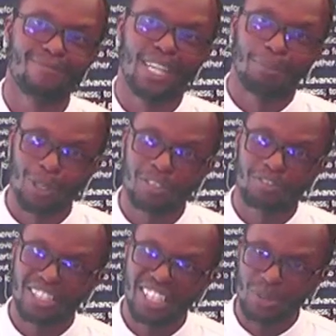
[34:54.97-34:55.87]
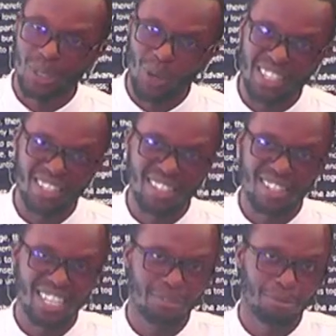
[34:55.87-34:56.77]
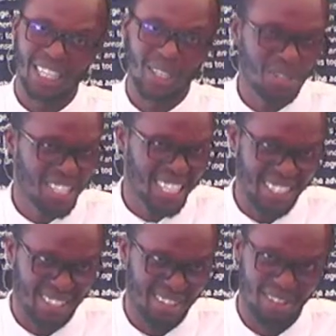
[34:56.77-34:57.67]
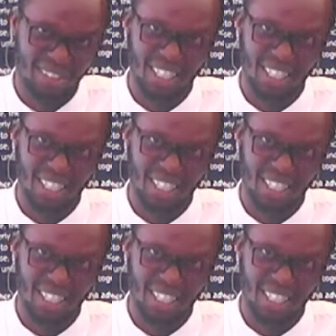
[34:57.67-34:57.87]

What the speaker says: Most of the things we want in this life, we cannot get it